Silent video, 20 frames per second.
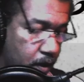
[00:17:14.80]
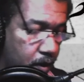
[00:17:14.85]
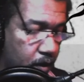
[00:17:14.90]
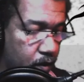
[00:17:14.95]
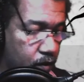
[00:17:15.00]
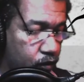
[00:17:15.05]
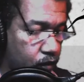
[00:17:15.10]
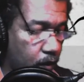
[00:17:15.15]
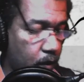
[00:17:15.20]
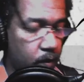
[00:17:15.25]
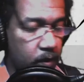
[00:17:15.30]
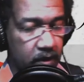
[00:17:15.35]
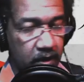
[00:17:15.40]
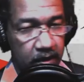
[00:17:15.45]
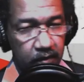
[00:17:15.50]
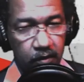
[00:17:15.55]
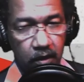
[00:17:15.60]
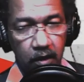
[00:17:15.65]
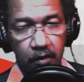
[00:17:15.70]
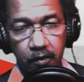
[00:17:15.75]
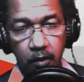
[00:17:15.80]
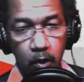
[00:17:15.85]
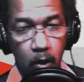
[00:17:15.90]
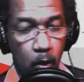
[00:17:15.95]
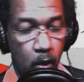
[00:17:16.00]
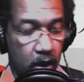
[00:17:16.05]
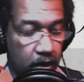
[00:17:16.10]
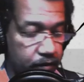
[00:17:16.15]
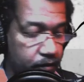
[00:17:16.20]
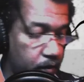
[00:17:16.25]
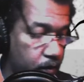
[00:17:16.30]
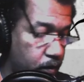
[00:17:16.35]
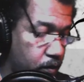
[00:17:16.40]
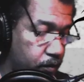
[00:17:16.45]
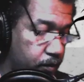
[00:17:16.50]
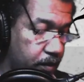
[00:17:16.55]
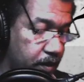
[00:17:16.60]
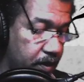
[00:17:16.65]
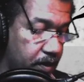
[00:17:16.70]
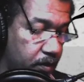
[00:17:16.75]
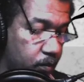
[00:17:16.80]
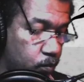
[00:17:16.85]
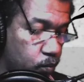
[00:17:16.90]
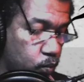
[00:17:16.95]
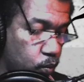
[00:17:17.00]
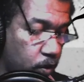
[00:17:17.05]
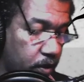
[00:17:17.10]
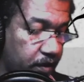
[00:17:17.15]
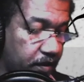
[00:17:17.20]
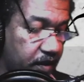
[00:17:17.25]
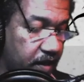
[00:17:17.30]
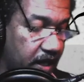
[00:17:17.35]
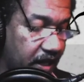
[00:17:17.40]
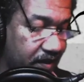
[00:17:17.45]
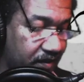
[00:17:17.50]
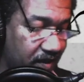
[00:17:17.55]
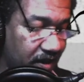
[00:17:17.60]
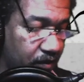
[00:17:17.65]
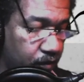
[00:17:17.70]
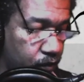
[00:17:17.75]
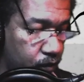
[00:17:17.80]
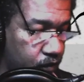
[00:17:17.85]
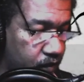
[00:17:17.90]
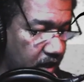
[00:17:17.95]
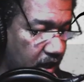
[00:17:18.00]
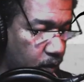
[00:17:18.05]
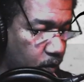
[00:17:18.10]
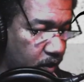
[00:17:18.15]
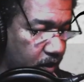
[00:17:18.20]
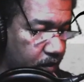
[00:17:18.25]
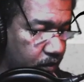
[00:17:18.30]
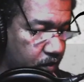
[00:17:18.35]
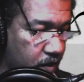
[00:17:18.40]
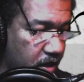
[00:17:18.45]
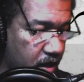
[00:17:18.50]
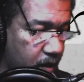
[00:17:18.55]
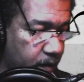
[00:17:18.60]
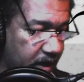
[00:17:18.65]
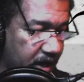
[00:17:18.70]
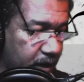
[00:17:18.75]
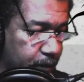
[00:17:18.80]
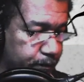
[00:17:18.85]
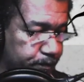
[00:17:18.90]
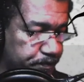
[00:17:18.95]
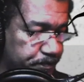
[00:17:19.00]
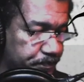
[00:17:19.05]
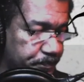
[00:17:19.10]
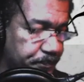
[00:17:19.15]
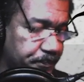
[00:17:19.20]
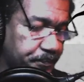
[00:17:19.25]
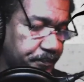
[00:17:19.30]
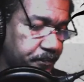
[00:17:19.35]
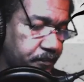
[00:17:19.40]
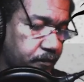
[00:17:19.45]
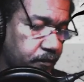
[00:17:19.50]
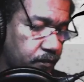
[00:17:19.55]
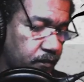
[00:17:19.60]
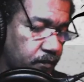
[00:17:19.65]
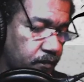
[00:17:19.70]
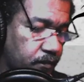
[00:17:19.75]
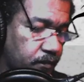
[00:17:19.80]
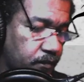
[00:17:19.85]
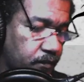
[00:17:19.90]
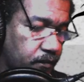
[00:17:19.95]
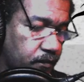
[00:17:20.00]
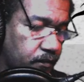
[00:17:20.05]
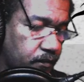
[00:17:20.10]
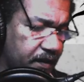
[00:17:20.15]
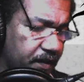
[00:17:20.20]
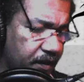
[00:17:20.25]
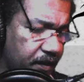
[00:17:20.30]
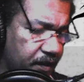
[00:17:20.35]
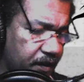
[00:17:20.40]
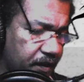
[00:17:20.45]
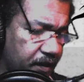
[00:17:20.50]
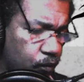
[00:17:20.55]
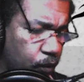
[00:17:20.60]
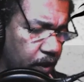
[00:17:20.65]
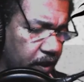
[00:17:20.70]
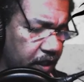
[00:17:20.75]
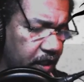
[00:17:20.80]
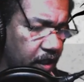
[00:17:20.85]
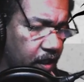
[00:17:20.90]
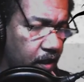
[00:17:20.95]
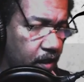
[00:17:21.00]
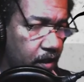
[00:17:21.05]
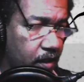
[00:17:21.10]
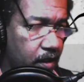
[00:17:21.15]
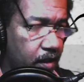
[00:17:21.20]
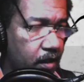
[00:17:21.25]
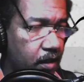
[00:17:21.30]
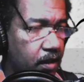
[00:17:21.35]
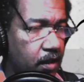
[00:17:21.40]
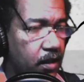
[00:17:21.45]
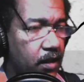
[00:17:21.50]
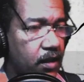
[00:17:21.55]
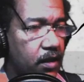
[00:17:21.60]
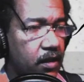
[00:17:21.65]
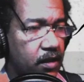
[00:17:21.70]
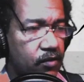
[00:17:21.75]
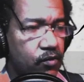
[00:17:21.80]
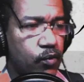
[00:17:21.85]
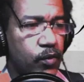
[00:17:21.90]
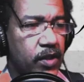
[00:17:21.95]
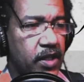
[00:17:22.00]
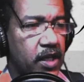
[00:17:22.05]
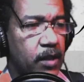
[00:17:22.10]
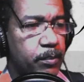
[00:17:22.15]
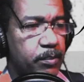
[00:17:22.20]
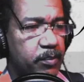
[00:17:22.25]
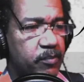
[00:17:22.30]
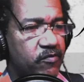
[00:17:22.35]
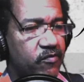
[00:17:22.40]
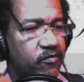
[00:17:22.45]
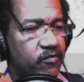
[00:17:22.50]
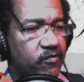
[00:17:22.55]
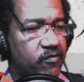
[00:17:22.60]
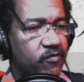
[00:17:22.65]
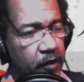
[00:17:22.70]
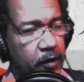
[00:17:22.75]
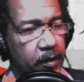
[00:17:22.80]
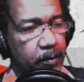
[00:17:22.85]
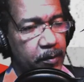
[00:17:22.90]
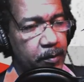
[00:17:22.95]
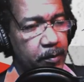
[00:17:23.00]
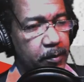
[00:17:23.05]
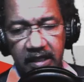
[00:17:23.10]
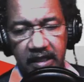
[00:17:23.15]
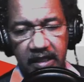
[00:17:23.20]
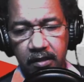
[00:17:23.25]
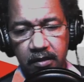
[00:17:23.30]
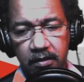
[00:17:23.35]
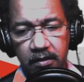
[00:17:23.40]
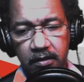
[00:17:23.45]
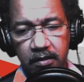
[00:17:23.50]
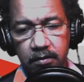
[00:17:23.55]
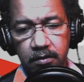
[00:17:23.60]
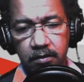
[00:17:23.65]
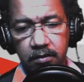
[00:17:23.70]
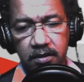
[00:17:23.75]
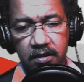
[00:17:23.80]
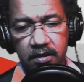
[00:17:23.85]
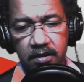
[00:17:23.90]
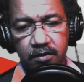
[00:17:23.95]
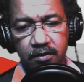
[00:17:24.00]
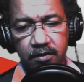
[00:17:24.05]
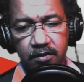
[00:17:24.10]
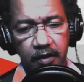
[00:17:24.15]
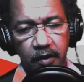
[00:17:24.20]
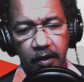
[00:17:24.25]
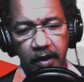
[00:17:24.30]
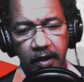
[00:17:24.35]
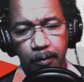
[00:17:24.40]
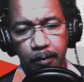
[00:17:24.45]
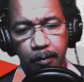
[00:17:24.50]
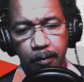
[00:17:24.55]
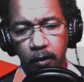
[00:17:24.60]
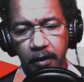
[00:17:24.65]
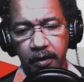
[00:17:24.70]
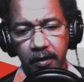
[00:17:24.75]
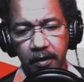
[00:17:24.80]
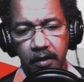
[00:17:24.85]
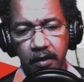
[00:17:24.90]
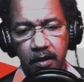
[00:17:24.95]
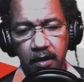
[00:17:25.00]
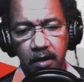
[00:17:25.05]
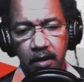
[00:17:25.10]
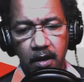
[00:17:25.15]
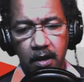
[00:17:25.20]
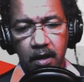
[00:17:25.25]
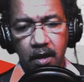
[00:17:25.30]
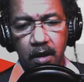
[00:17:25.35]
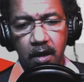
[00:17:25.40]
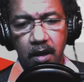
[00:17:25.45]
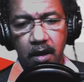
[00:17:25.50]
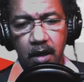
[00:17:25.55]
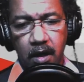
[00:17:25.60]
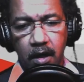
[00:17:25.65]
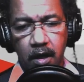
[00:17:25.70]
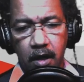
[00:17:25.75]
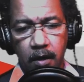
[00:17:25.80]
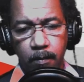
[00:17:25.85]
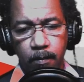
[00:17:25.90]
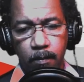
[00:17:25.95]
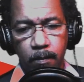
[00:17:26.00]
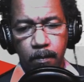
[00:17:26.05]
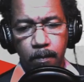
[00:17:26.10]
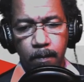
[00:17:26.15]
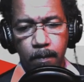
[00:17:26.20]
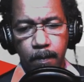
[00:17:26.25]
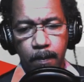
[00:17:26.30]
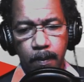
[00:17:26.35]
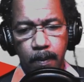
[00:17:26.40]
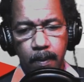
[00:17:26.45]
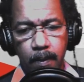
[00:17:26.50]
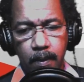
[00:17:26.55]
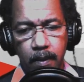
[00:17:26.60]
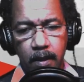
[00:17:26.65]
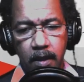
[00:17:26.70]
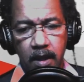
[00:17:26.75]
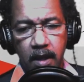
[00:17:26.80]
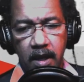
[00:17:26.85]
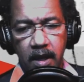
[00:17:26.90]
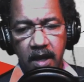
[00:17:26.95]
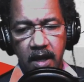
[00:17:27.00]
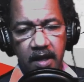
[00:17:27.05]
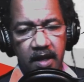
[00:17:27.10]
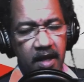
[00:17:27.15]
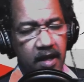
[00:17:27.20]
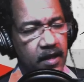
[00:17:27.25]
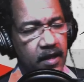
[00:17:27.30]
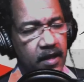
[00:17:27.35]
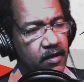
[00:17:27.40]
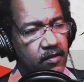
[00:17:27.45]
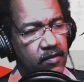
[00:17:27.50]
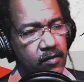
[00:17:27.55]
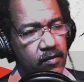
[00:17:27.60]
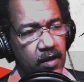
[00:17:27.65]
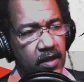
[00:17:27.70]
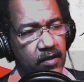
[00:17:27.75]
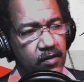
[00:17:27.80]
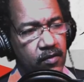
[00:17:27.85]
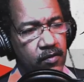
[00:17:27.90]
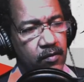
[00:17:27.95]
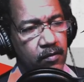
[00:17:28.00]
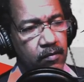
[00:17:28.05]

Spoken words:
So let's also go on to then one of the next issues that I want to talk about. And this is really, it's really a very big deal. It's very important. And it's